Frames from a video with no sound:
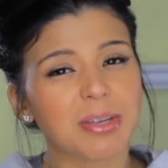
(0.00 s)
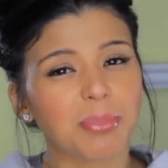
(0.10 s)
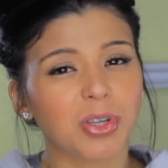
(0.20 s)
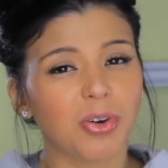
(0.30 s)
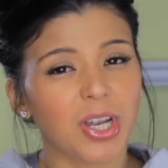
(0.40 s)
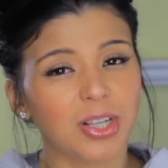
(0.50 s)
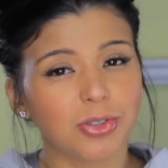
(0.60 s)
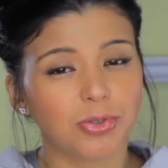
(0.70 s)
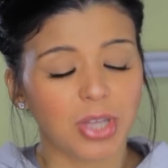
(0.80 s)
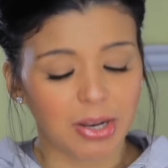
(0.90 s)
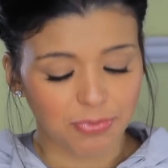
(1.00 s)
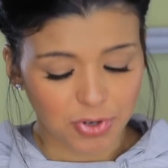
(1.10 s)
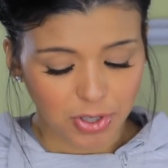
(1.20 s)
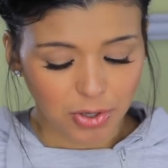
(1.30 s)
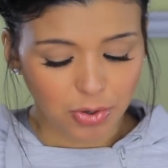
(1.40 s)
down below and I'll do that
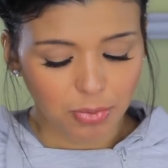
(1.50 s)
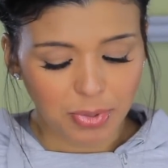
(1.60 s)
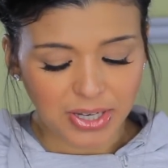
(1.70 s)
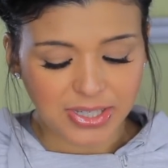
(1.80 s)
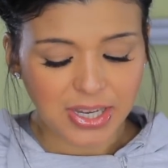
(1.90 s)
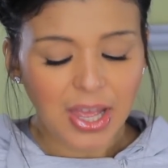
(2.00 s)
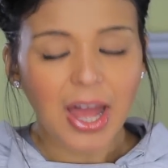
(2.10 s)
for you, but